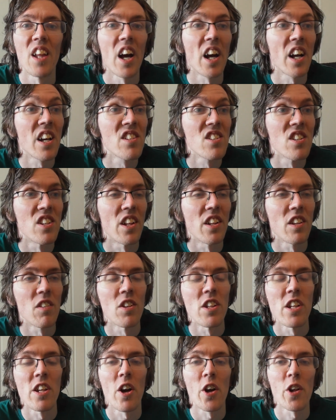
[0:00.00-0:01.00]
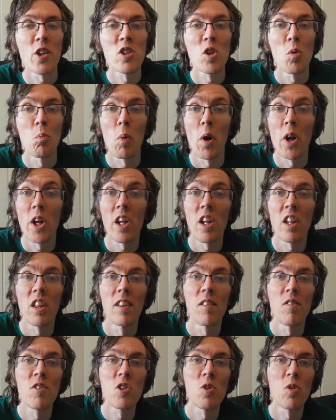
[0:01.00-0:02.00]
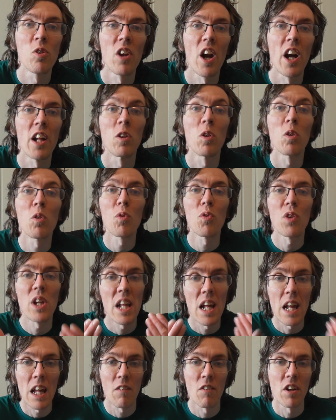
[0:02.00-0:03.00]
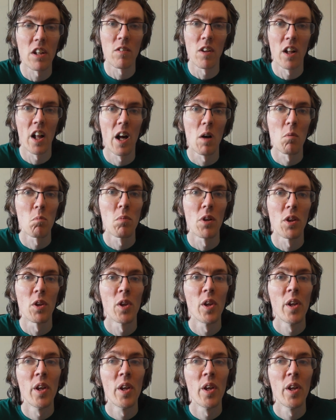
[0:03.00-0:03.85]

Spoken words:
accident when he rides a bike in the street. I don't think that will happen.